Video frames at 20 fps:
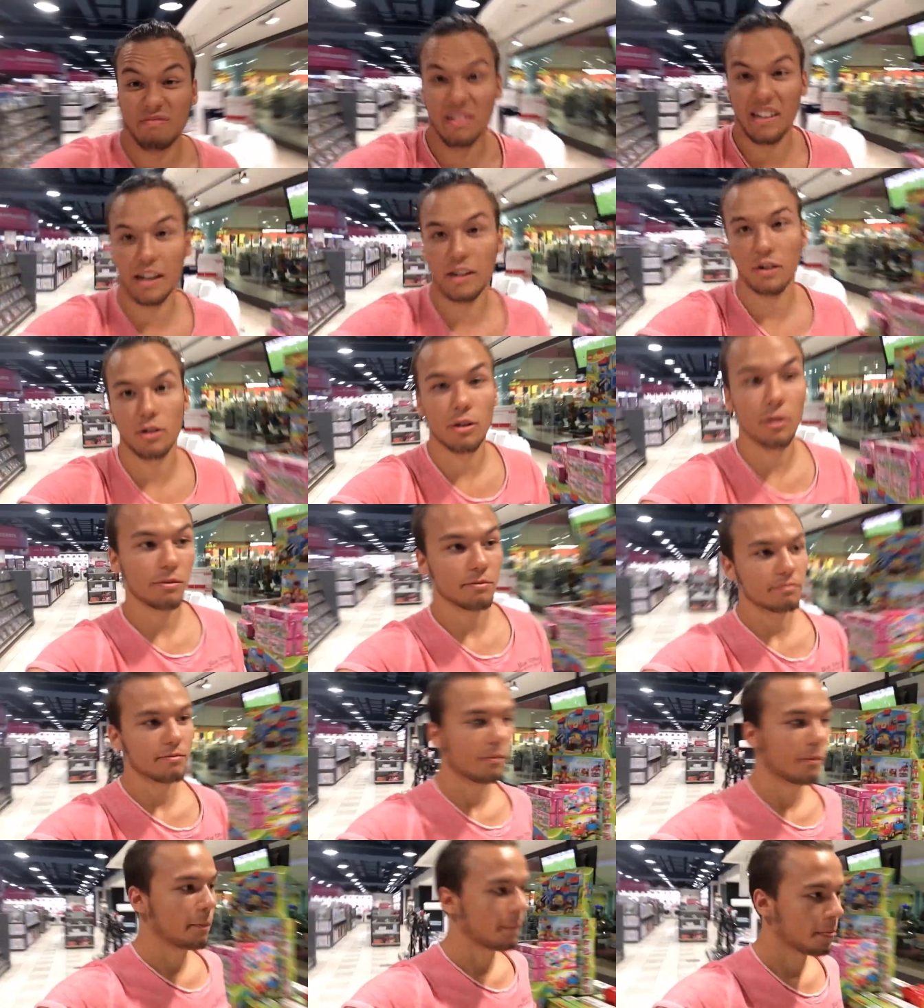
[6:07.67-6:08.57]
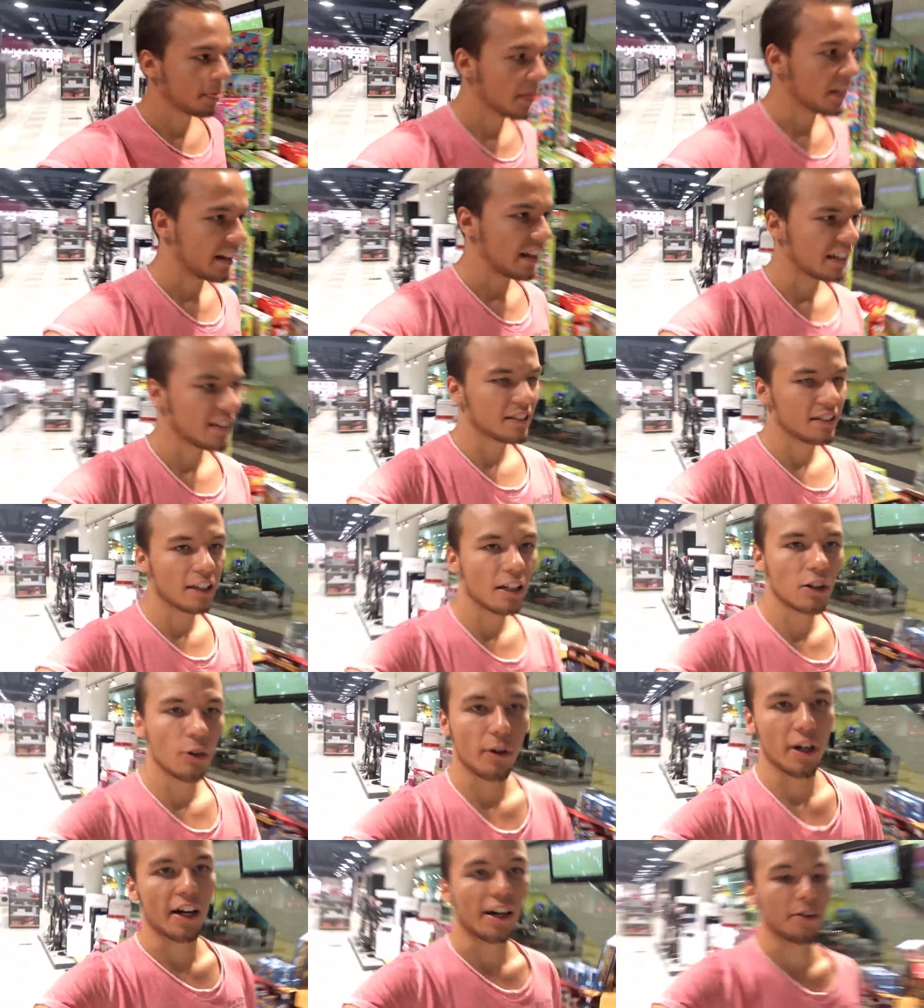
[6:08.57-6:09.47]
I don't know. Last
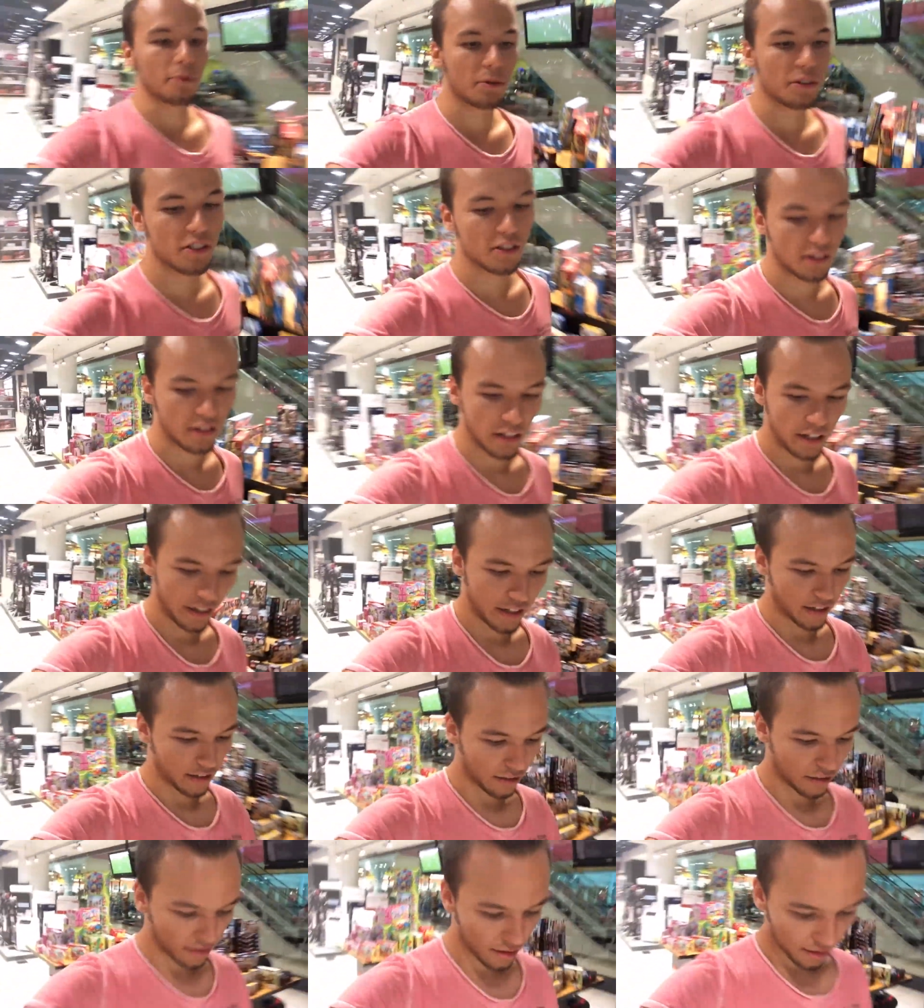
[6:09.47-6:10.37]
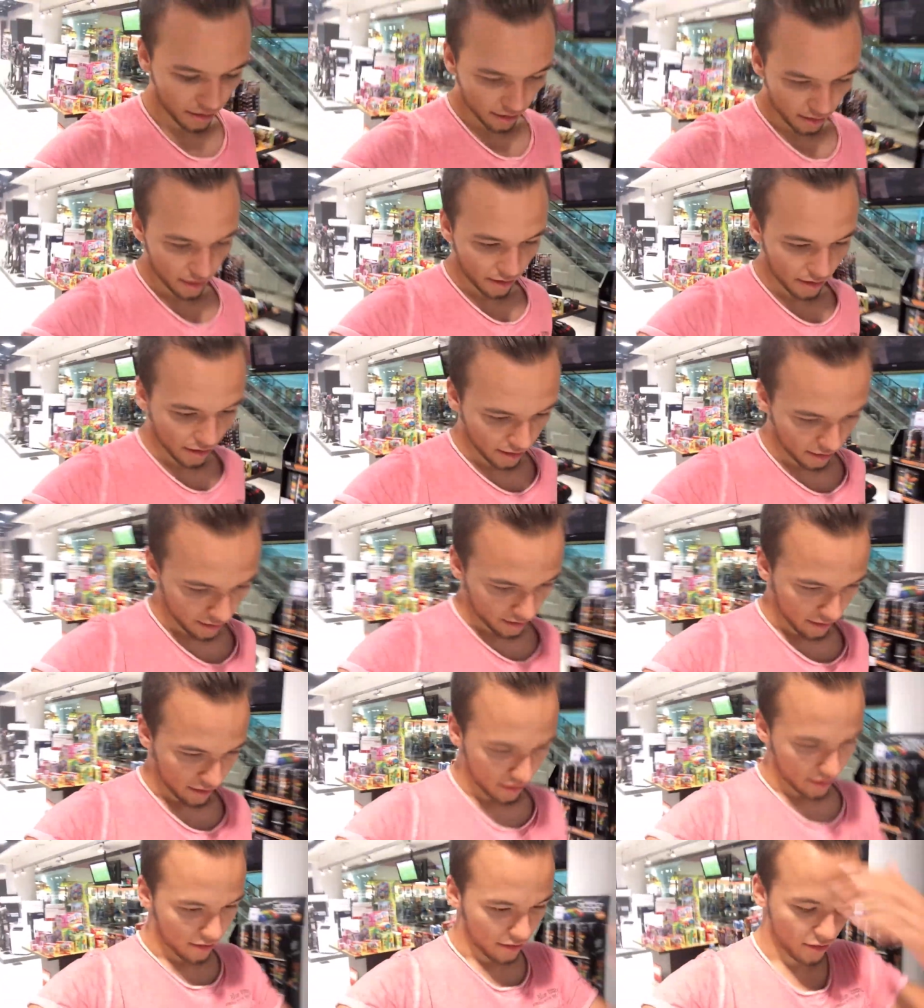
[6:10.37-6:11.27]
Lego I had was in like
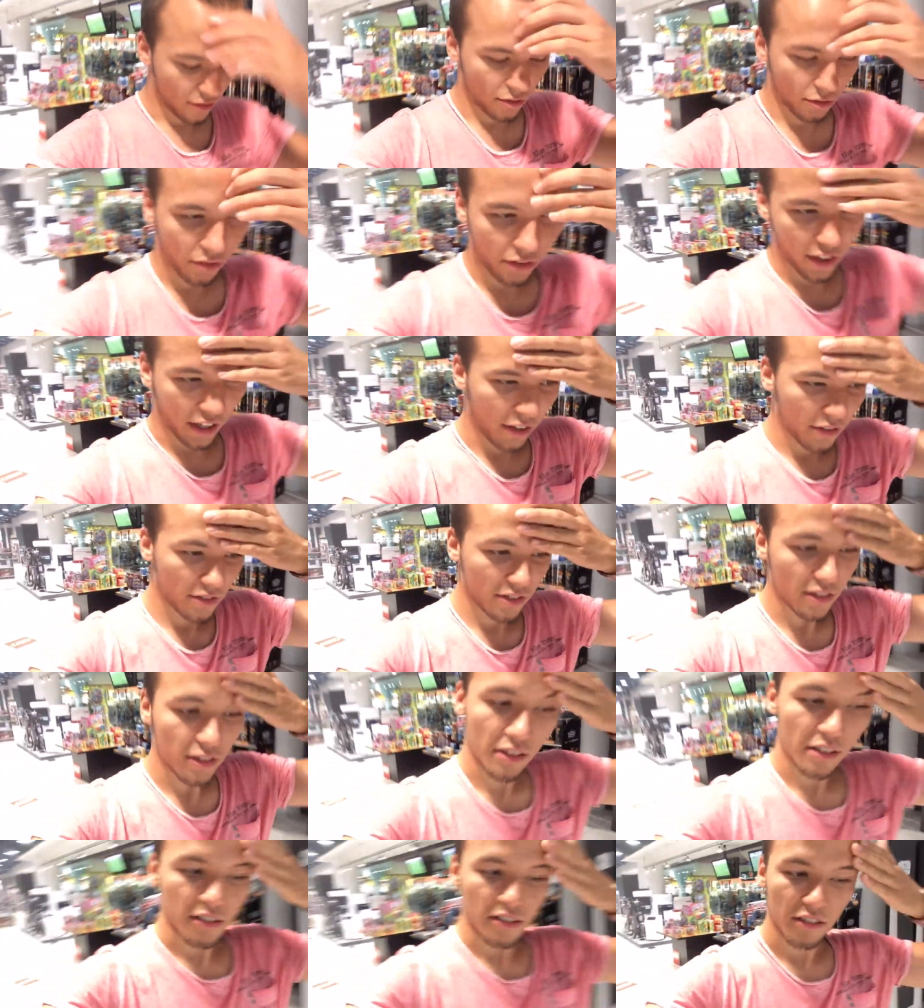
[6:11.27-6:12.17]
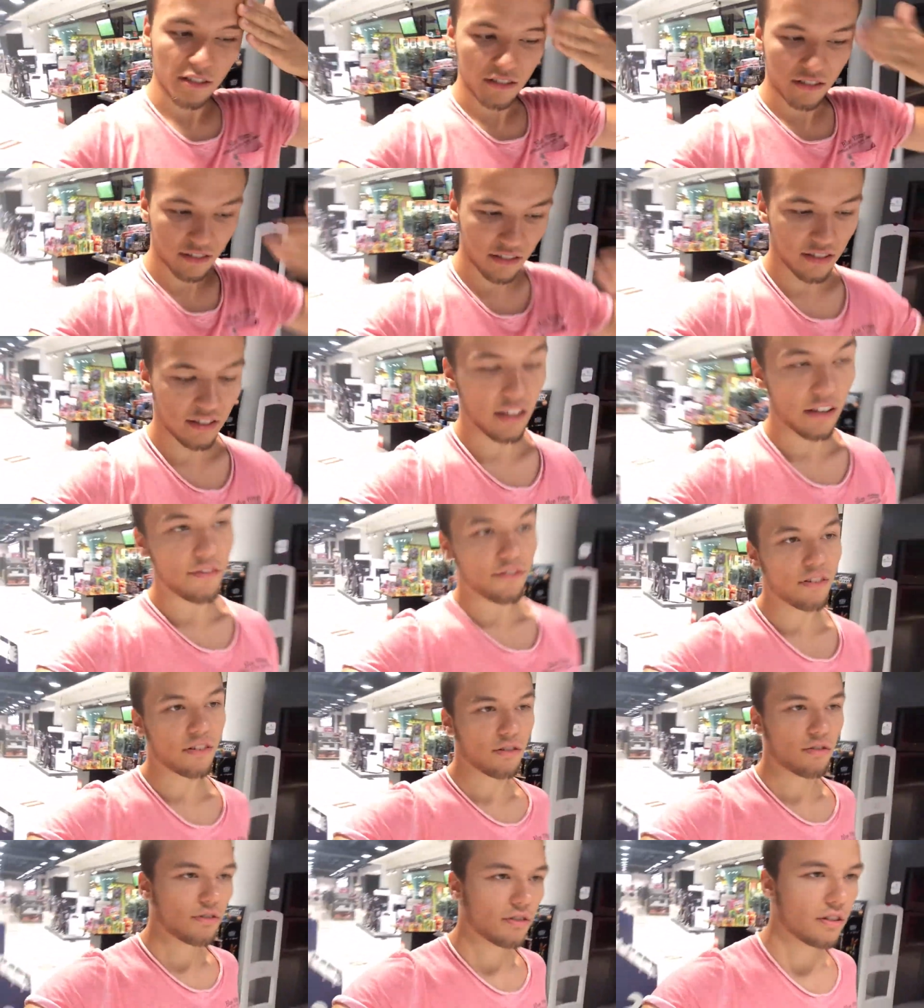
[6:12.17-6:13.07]

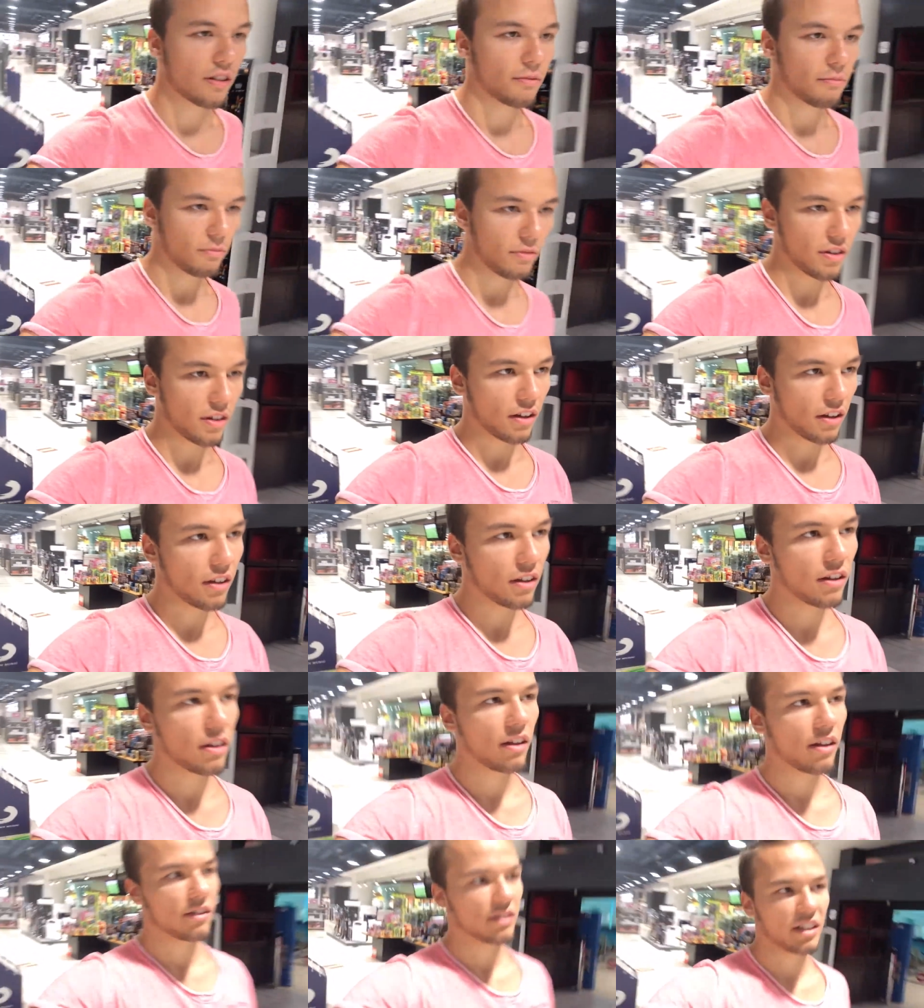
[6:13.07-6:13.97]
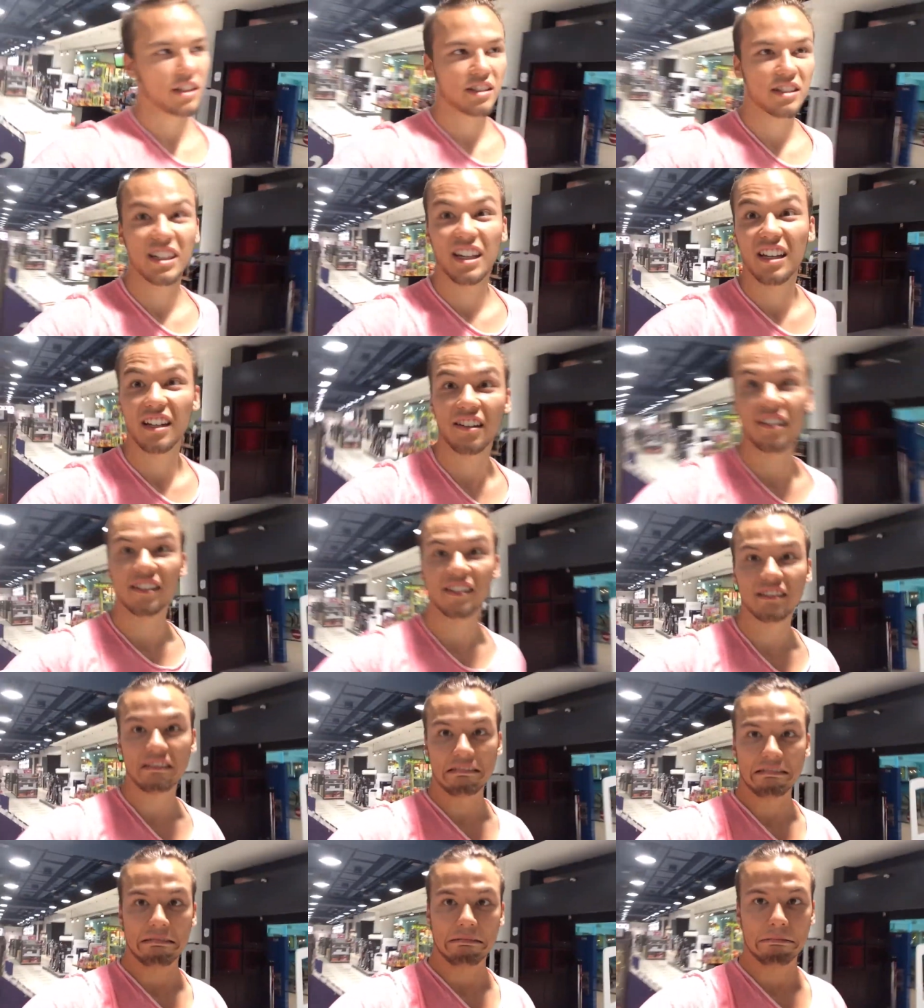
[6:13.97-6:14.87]
2007 or something. I was like 10.
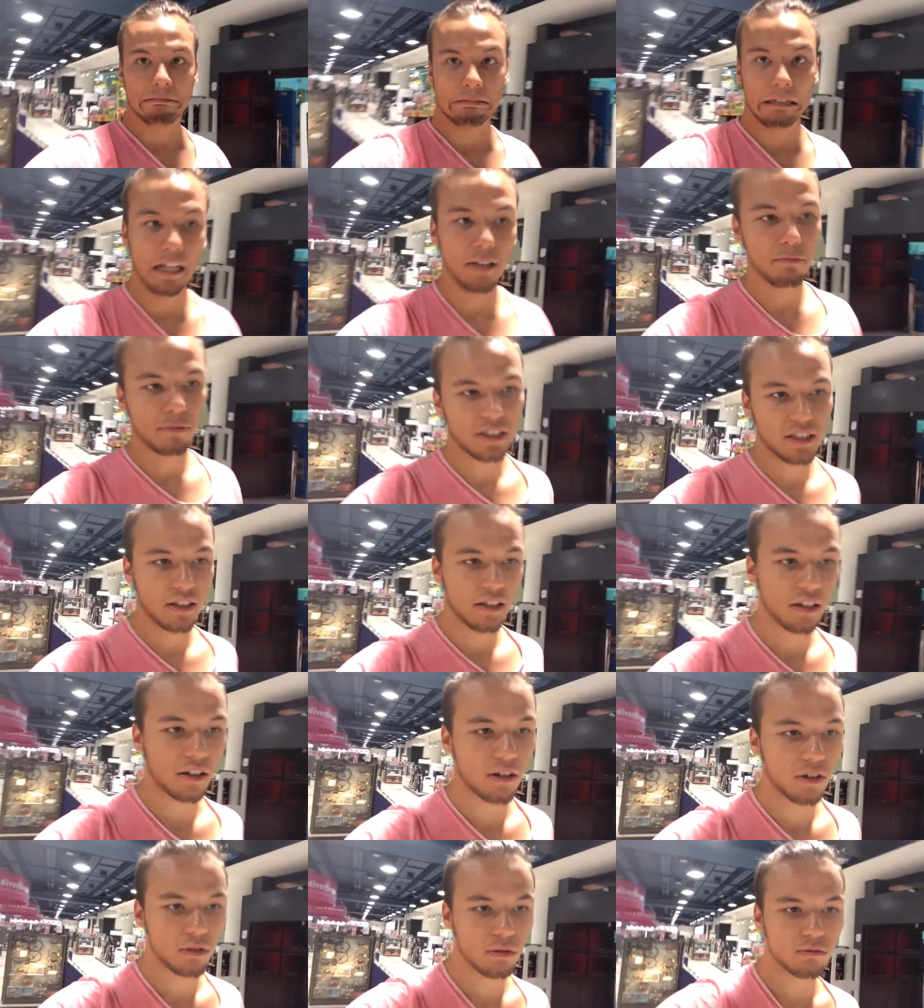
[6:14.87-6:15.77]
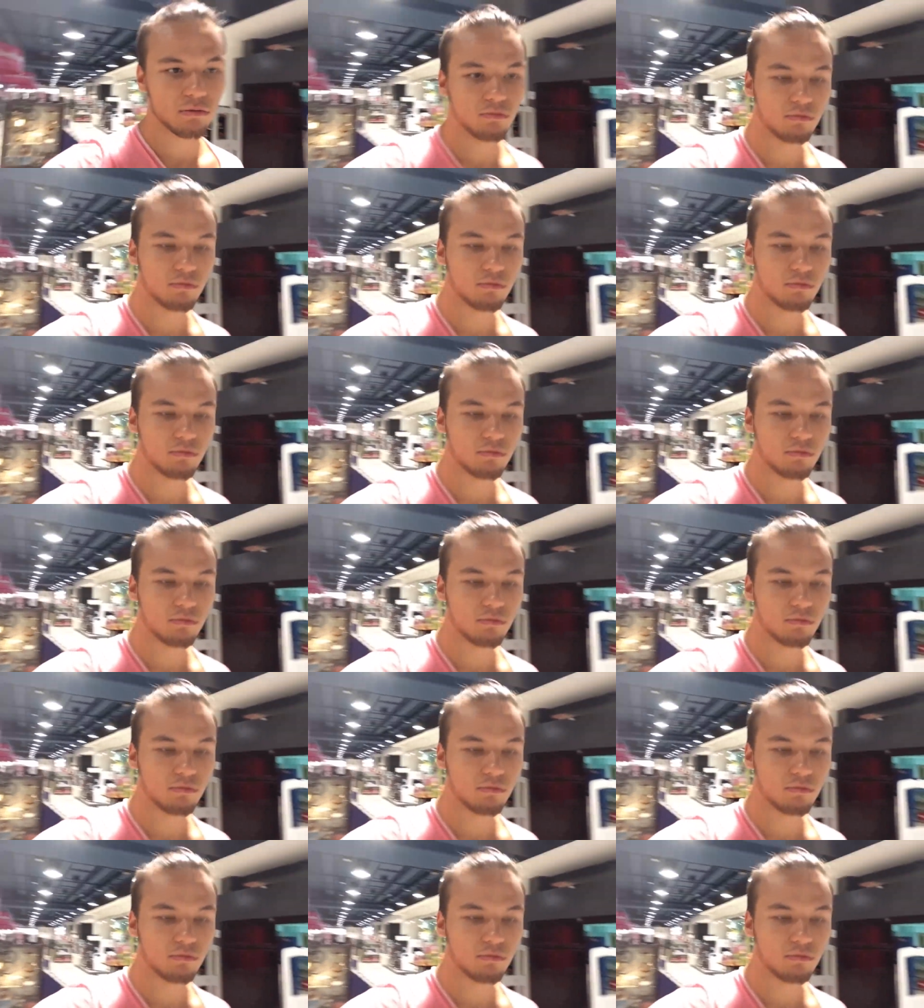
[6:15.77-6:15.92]
I miss Lego.